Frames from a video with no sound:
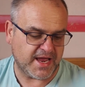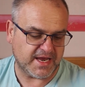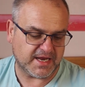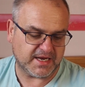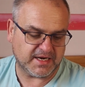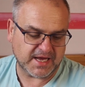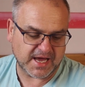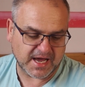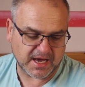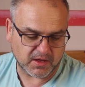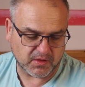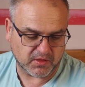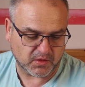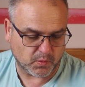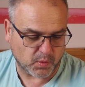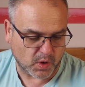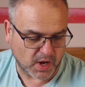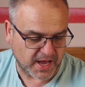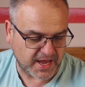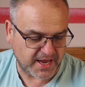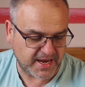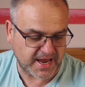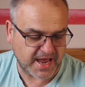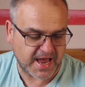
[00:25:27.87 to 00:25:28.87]
and out of the
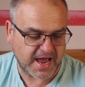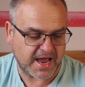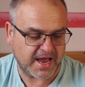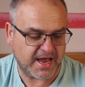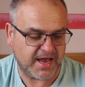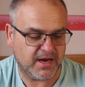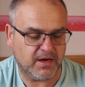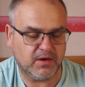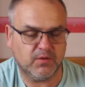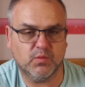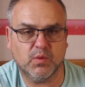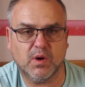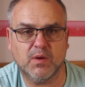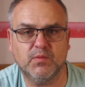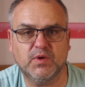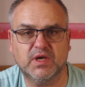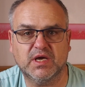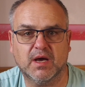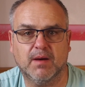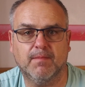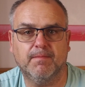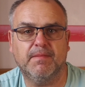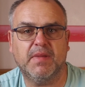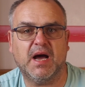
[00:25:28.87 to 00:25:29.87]
way, and when we
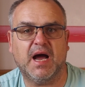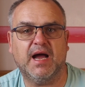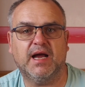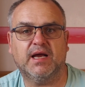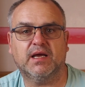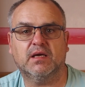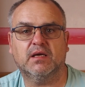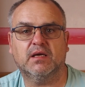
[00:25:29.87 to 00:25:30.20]
come back